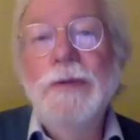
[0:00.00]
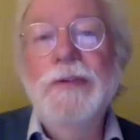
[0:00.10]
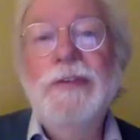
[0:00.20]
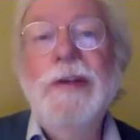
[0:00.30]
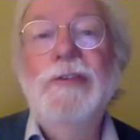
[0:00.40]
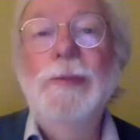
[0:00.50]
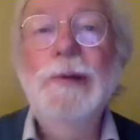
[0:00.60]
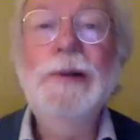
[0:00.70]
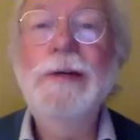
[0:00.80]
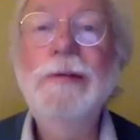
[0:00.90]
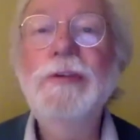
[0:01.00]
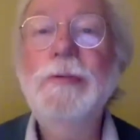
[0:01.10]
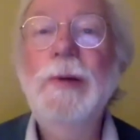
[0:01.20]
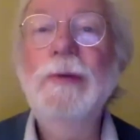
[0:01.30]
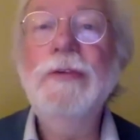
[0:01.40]
sense of looking
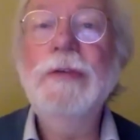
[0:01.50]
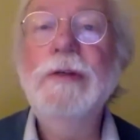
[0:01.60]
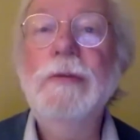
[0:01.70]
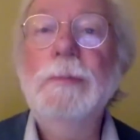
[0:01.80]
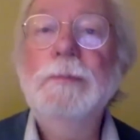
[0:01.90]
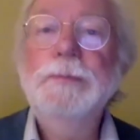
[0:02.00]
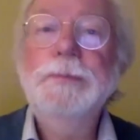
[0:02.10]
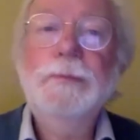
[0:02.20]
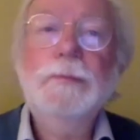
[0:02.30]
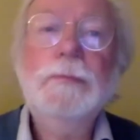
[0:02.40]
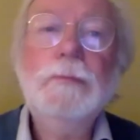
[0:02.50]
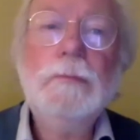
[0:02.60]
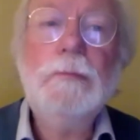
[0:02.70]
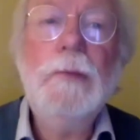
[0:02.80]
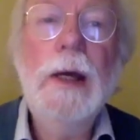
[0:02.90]
response is.
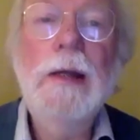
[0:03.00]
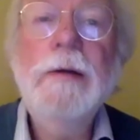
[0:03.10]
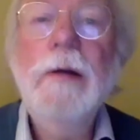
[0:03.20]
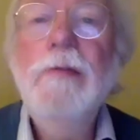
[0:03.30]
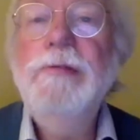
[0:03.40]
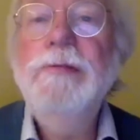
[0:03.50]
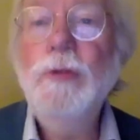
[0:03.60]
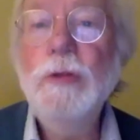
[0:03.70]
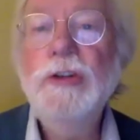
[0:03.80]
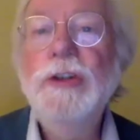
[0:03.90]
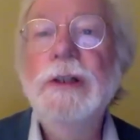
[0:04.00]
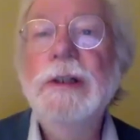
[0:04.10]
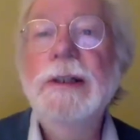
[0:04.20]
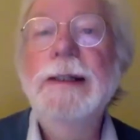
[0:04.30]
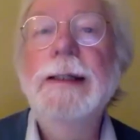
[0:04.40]
And
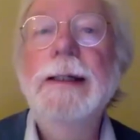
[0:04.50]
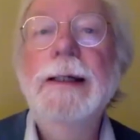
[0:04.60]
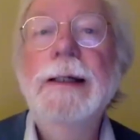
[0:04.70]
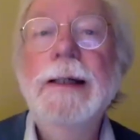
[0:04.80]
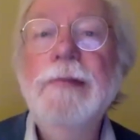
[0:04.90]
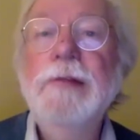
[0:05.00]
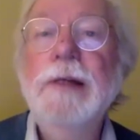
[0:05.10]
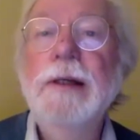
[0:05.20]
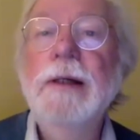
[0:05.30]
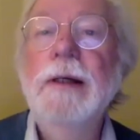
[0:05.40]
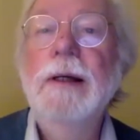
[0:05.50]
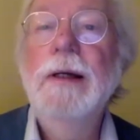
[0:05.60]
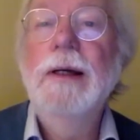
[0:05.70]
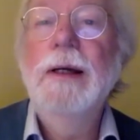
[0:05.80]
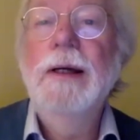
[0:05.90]
fortunately, in Africa,
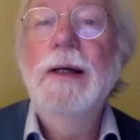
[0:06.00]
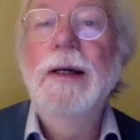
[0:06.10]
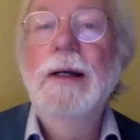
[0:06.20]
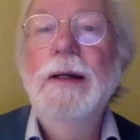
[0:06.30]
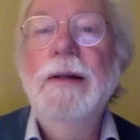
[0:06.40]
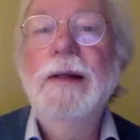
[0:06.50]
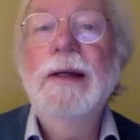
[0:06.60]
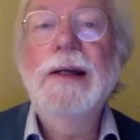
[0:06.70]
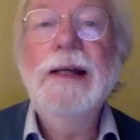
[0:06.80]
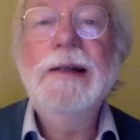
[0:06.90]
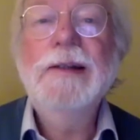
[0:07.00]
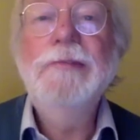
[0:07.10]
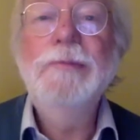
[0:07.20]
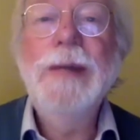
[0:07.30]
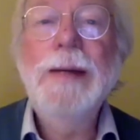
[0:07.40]
the collective
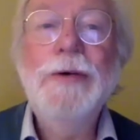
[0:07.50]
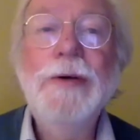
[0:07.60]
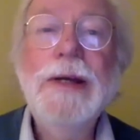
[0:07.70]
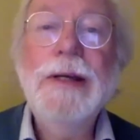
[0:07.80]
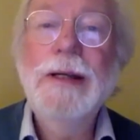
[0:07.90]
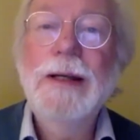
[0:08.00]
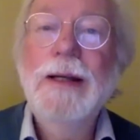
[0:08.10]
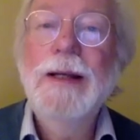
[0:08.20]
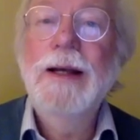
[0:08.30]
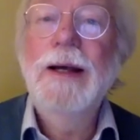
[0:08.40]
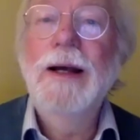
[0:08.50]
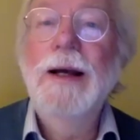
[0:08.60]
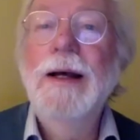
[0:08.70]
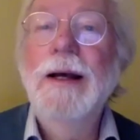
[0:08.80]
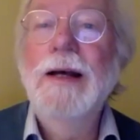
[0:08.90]
memory
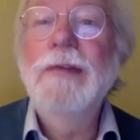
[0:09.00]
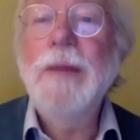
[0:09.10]
of